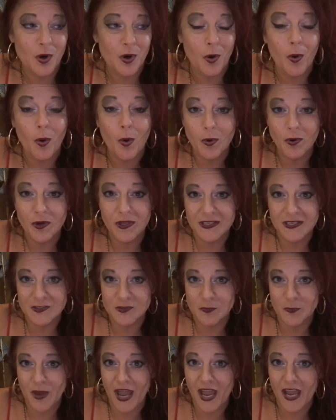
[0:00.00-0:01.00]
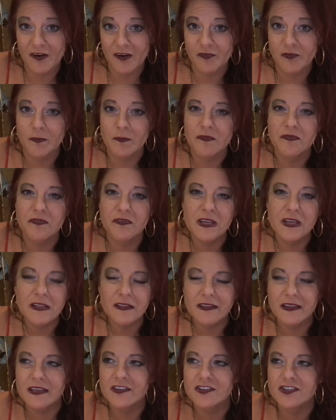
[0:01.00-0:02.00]
are holding us back from
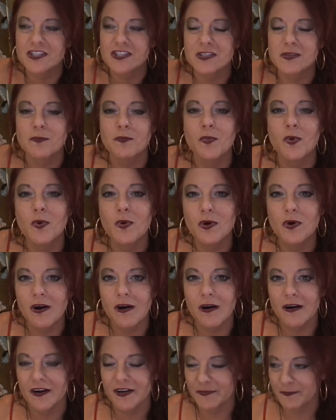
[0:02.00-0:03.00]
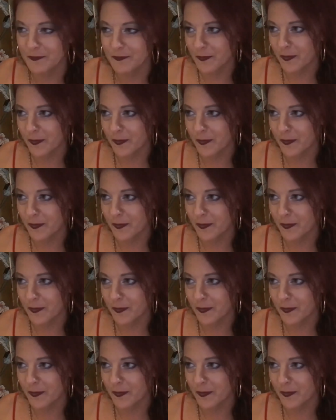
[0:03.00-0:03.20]
feeling just more